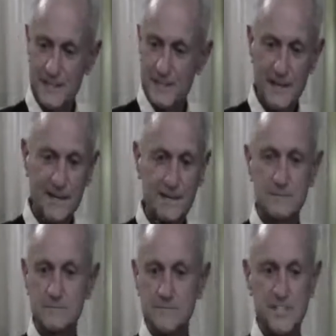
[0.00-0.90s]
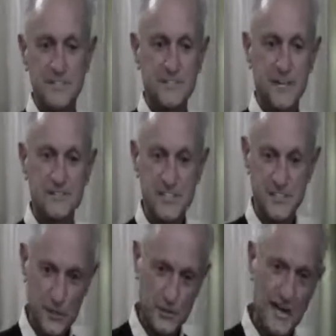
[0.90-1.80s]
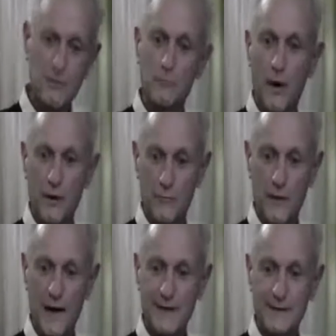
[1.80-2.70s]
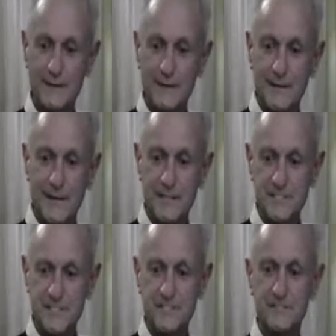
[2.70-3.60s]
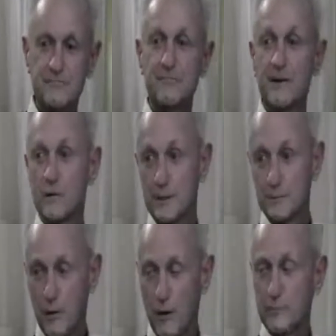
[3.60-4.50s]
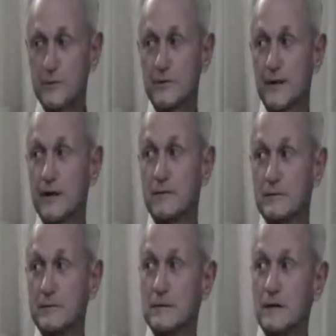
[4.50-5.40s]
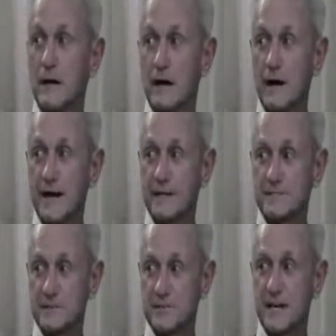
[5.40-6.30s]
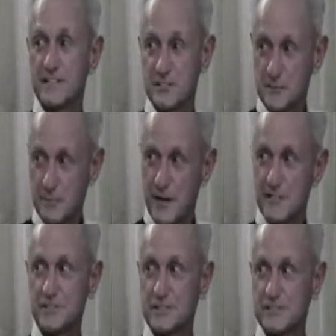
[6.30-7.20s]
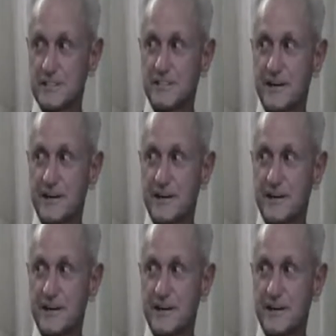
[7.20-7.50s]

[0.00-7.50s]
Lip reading: and she took that model back, and she's very popular now as a specialist in that